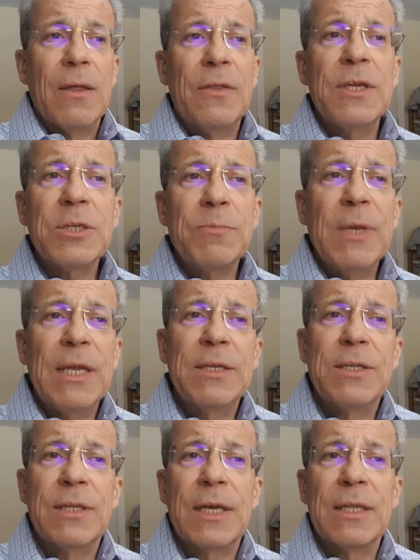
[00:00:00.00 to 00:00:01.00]
This
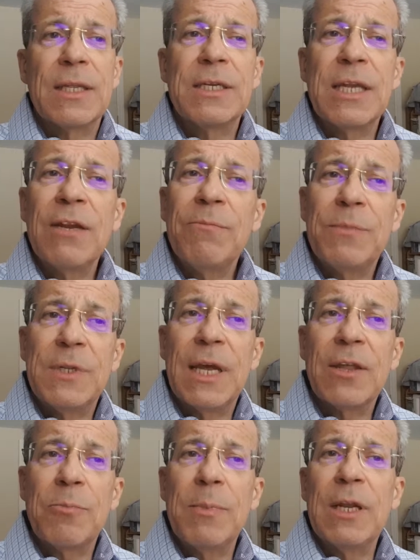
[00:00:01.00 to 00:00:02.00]
means that the
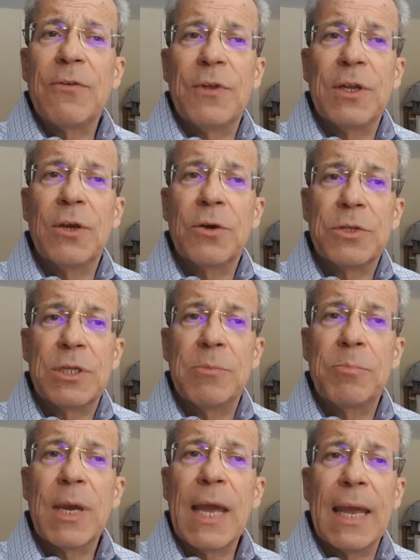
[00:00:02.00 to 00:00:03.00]
death benefit goes to the
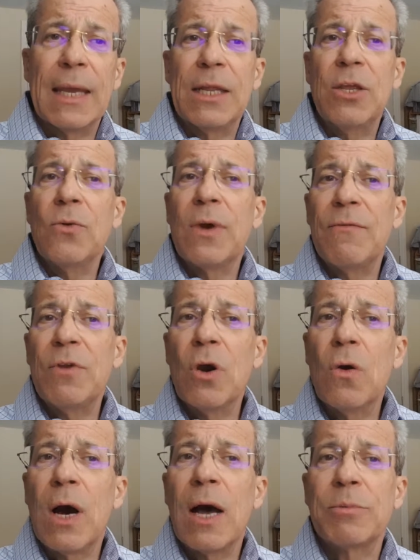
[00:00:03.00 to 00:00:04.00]
bank, and you have
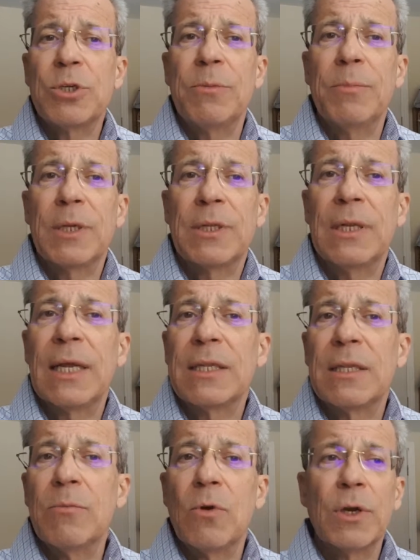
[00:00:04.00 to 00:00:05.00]
no option but to
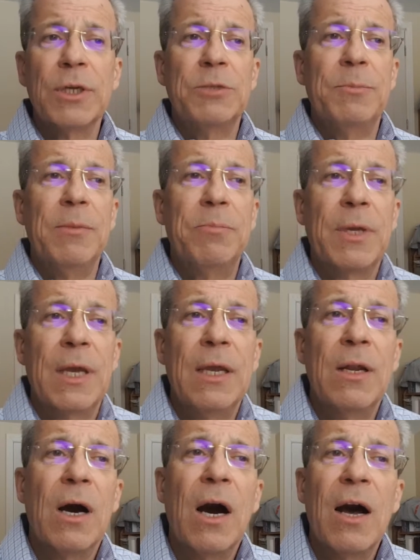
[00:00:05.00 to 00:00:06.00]
let the mortgage be
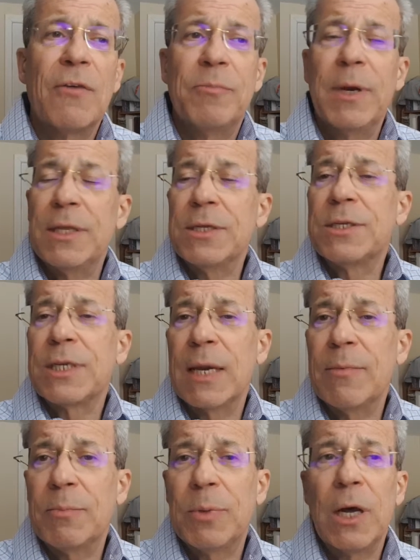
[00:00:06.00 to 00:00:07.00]
paid off by this
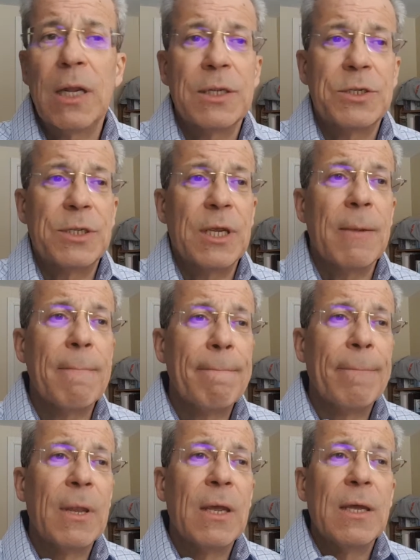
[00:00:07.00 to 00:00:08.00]
type of policy.
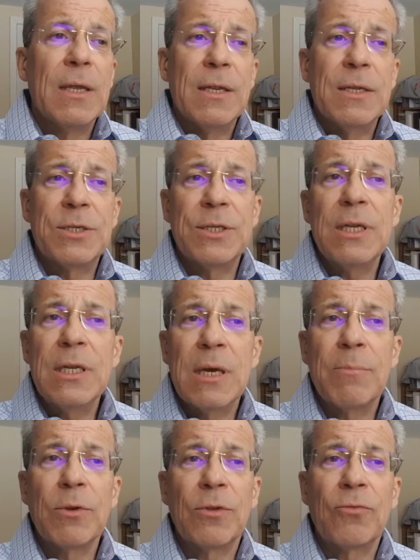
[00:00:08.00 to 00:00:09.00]
Sin
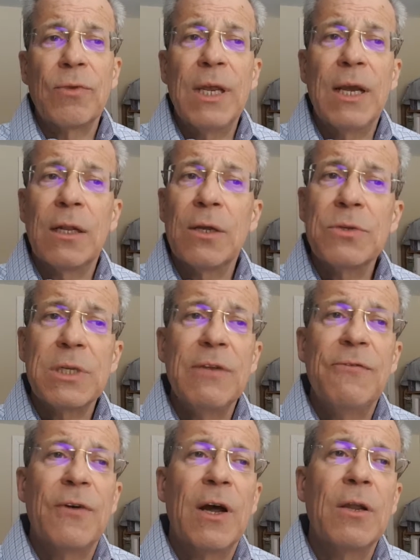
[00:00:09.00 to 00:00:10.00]
number 3 closely
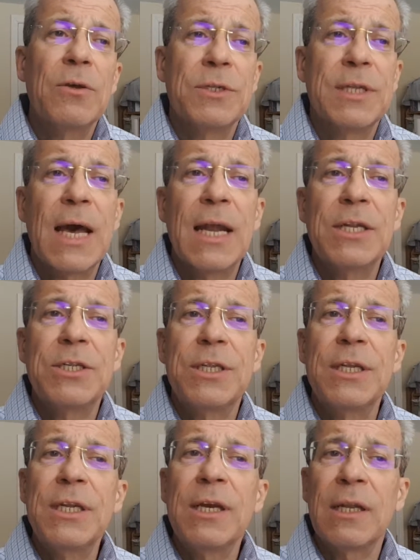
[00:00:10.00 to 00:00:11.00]
follows that. It's
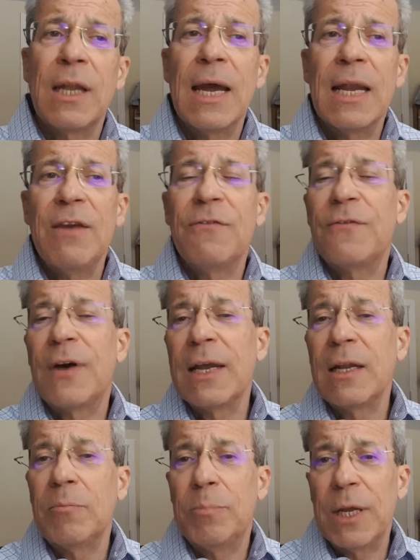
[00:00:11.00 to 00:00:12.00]
the declining
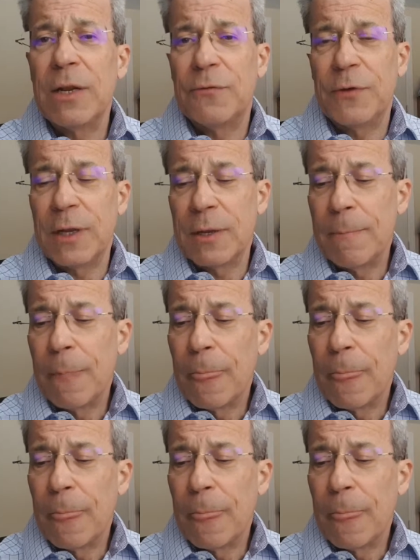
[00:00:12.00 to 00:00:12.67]
final benefit.